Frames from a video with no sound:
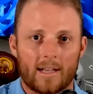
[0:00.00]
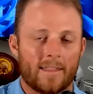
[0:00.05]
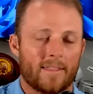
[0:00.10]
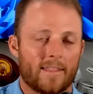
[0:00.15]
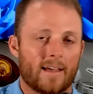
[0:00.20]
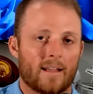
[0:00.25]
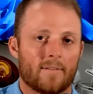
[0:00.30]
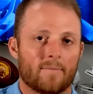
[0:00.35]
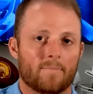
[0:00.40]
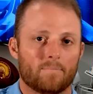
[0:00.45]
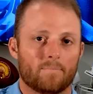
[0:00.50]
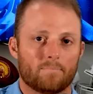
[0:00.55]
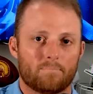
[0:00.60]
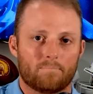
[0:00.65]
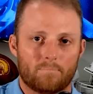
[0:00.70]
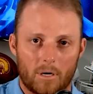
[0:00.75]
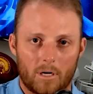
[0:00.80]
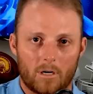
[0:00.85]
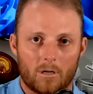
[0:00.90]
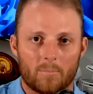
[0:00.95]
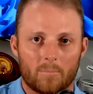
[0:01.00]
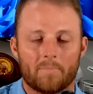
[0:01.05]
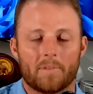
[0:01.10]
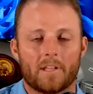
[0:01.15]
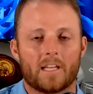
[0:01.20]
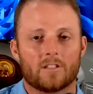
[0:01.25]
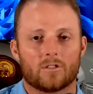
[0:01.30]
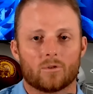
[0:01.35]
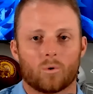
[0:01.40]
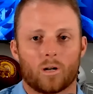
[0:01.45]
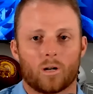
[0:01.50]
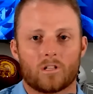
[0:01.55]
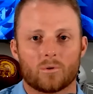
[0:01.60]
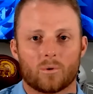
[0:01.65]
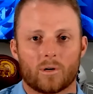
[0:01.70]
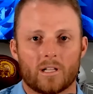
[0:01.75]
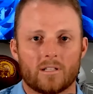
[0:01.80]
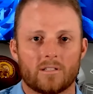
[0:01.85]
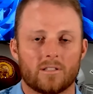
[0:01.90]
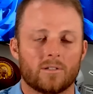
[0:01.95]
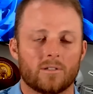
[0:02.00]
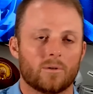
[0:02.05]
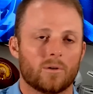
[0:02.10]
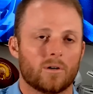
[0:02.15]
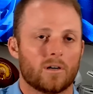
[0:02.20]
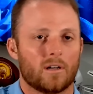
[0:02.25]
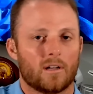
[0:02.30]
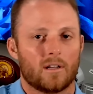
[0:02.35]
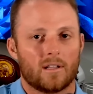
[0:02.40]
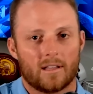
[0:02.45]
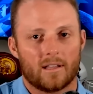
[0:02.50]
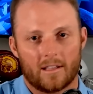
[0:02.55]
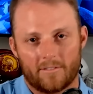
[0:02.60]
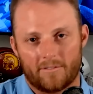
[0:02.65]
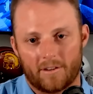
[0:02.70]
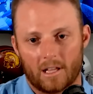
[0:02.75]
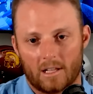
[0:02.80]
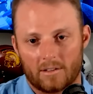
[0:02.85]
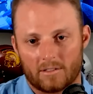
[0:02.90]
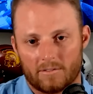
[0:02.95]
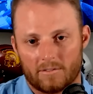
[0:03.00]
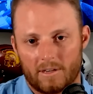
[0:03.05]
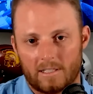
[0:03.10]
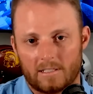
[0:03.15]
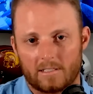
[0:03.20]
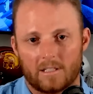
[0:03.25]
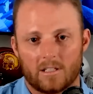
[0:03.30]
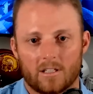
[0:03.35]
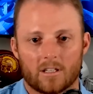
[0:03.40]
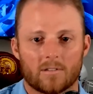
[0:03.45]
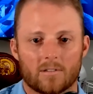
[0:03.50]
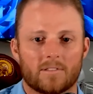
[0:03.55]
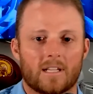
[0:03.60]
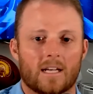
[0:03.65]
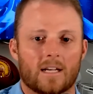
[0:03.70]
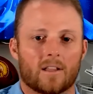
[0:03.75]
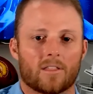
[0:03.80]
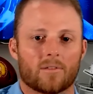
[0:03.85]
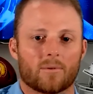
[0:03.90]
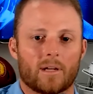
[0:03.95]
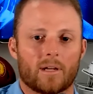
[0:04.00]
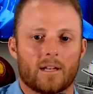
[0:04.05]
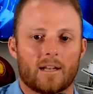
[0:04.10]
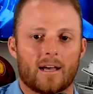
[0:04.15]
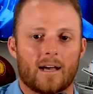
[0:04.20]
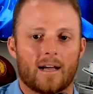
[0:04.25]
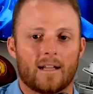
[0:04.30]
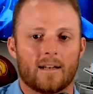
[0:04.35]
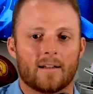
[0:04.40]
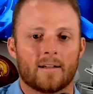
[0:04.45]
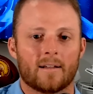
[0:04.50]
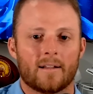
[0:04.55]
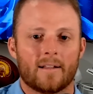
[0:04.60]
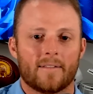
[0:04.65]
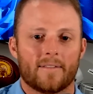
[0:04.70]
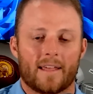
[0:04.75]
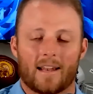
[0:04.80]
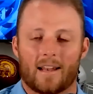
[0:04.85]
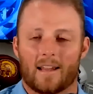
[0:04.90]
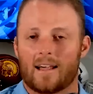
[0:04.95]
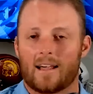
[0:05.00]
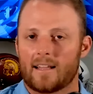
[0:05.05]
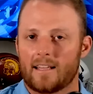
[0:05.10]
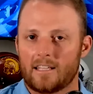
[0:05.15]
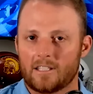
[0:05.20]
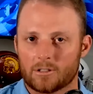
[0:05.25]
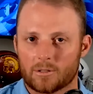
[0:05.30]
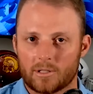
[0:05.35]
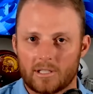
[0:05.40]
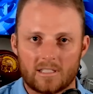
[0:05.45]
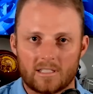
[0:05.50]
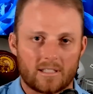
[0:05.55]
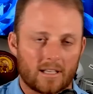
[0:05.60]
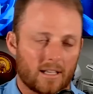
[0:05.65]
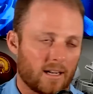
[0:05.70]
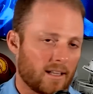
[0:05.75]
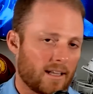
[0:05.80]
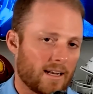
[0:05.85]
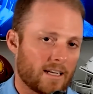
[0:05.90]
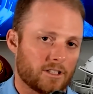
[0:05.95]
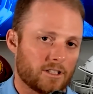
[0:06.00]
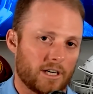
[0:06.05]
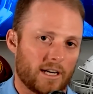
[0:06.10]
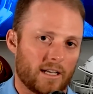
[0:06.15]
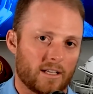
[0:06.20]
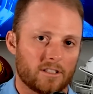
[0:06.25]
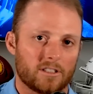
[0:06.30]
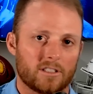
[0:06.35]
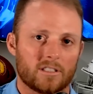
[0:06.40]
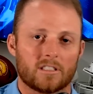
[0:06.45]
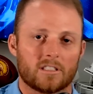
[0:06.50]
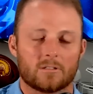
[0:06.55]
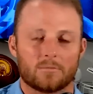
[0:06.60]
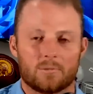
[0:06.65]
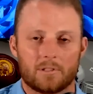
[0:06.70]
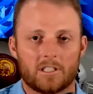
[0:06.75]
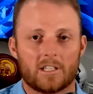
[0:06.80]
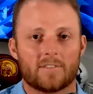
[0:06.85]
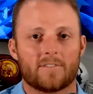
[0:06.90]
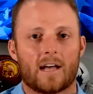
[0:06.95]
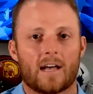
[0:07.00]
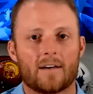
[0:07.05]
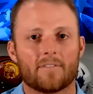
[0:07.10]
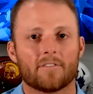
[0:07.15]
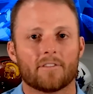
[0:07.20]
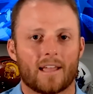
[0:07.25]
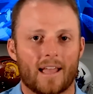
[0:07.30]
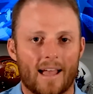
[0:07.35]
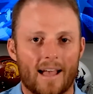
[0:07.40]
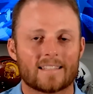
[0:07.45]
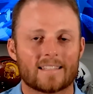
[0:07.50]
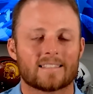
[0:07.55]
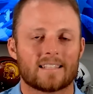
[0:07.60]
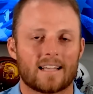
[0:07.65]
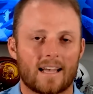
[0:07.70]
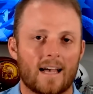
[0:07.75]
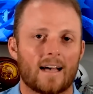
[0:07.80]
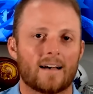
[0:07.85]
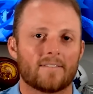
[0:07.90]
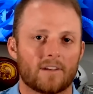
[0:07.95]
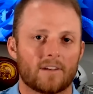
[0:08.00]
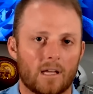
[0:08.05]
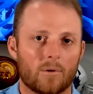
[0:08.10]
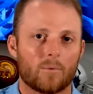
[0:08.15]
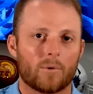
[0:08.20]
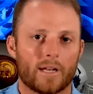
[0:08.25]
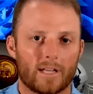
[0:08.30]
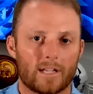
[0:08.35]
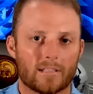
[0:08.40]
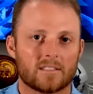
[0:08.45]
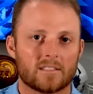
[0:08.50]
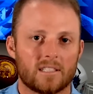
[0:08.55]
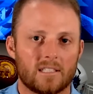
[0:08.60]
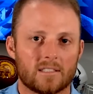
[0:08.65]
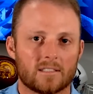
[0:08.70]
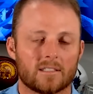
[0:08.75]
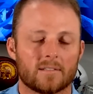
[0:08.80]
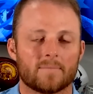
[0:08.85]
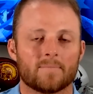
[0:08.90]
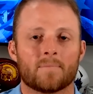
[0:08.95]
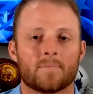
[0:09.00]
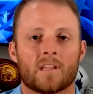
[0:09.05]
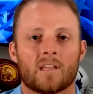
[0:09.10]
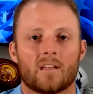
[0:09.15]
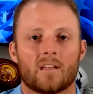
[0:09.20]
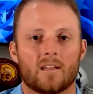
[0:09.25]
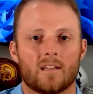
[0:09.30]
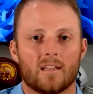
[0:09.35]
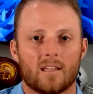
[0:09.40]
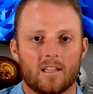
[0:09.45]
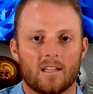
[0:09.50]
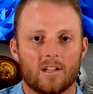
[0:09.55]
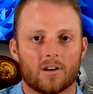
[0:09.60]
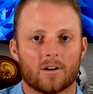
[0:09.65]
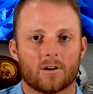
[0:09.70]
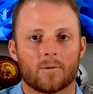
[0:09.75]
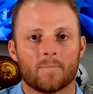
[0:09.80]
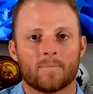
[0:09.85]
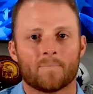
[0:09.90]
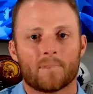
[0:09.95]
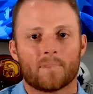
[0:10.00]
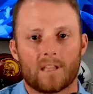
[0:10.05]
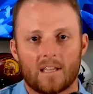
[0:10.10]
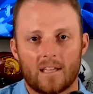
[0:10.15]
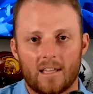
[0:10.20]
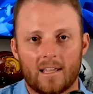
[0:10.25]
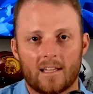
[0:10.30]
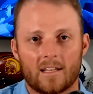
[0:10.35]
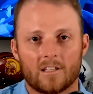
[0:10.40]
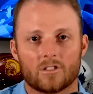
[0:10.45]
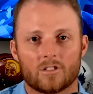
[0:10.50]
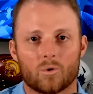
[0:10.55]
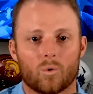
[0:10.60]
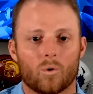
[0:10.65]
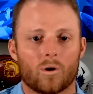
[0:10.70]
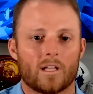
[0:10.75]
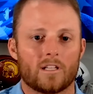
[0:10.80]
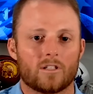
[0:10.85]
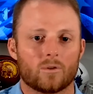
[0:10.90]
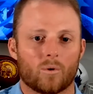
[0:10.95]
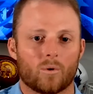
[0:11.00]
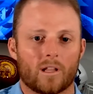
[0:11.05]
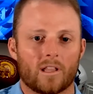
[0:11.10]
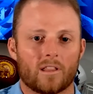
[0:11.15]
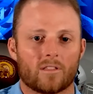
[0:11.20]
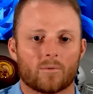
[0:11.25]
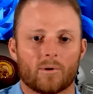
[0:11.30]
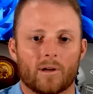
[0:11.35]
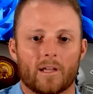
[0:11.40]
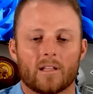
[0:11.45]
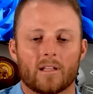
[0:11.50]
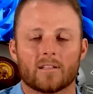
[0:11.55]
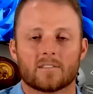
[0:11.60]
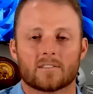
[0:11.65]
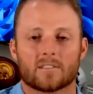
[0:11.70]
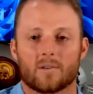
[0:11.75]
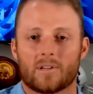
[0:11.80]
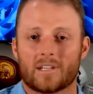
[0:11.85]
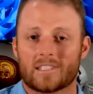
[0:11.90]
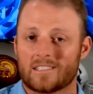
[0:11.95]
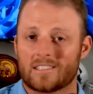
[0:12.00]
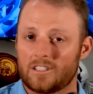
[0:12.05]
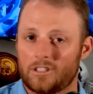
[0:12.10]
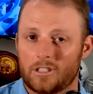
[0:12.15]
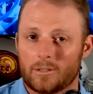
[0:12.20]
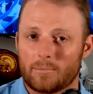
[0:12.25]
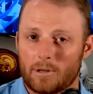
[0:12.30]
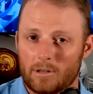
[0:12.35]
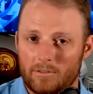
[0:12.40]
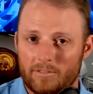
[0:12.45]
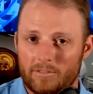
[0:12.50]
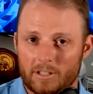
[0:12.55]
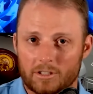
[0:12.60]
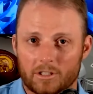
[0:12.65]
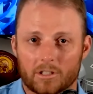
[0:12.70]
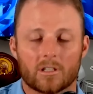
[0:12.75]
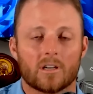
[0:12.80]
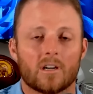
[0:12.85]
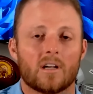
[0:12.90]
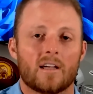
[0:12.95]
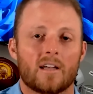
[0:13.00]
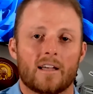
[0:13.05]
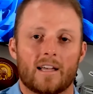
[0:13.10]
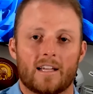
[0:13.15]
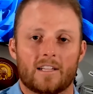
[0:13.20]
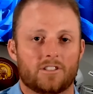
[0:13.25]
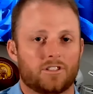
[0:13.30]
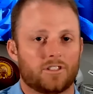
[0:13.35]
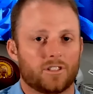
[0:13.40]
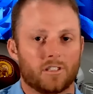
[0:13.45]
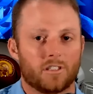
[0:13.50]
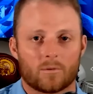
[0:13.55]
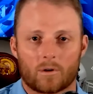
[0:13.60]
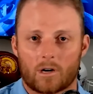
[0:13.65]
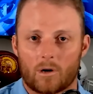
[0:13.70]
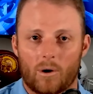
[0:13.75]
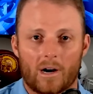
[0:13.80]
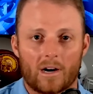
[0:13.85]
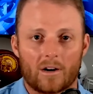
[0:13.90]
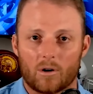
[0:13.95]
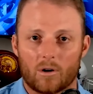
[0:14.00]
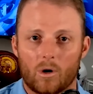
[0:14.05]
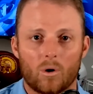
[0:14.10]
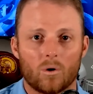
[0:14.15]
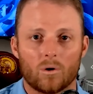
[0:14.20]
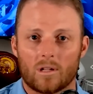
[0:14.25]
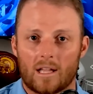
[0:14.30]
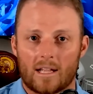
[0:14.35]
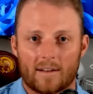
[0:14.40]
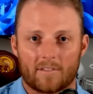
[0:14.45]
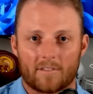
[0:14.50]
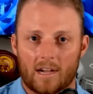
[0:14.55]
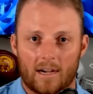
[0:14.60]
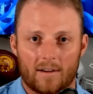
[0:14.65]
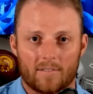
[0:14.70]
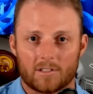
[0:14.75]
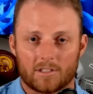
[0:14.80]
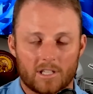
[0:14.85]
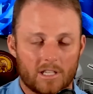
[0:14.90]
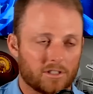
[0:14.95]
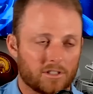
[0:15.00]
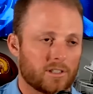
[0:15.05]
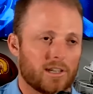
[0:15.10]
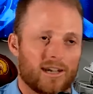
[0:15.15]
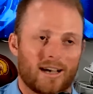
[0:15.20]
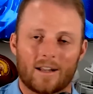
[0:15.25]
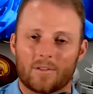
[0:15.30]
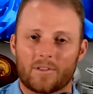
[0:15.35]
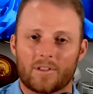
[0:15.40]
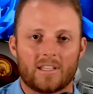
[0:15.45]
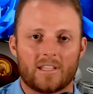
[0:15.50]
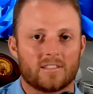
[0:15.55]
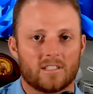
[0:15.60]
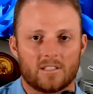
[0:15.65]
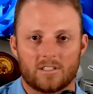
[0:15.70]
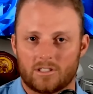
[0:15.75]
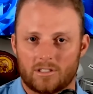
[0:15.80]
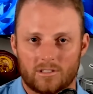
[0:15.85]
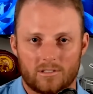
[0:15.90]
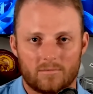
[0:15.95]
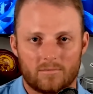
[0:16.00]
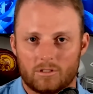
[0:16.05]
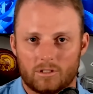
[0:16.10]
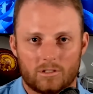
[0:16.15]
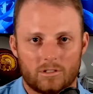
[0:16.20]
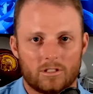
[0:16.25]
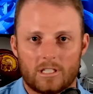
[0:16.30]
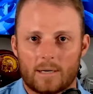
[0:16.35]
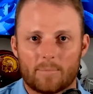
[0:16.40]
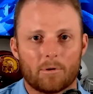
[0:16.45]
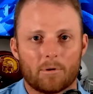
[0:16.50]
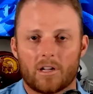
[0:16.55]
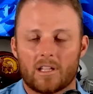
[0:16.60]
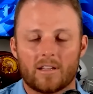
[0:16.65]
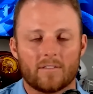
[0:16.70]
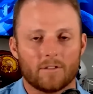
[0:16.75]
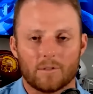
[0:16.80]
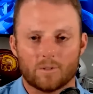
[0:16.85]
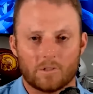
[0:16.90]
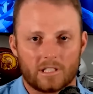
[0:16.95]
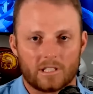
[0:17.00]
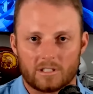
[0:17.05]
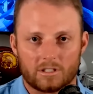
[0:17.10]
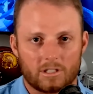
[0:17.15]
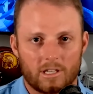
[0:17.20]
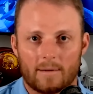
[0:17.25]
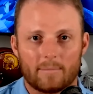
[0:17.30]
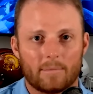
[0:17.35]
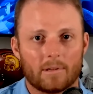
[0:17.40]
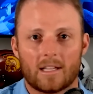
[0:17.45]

And then boom, in twenty twenty-two, they fell off the face of the earth down to three and nine. They had a lot of injuries. They had a lot of challenges, but Jeff Hafley has to have a winning season here in twenty twenty-three. Let's go next to Jimbo Fisher. It shouldn't require a whole lot of conversation. I don't think he's in jeopardy of losing his job.